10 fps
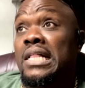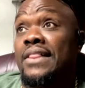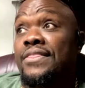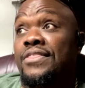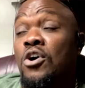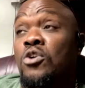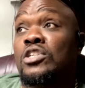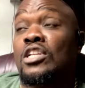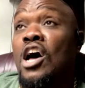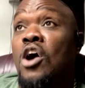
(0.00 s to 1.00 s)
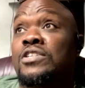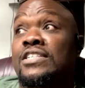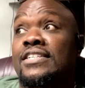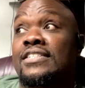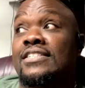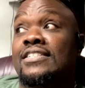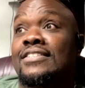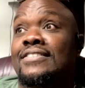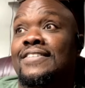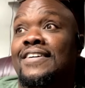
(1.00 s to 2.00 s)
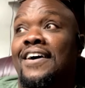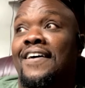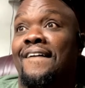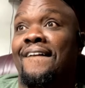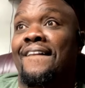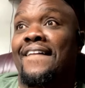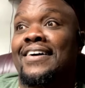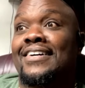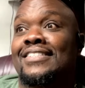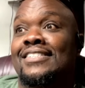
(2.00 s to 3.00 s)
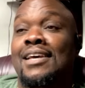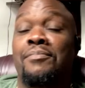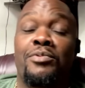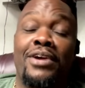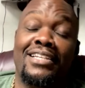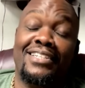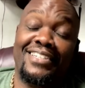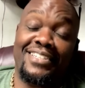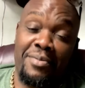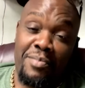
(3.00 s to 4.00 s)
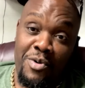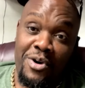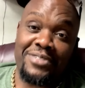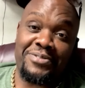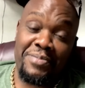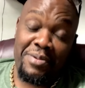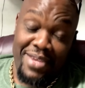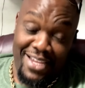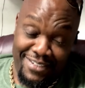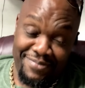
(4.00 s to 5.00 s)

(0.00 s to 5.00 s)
Those losses separate the boys from the men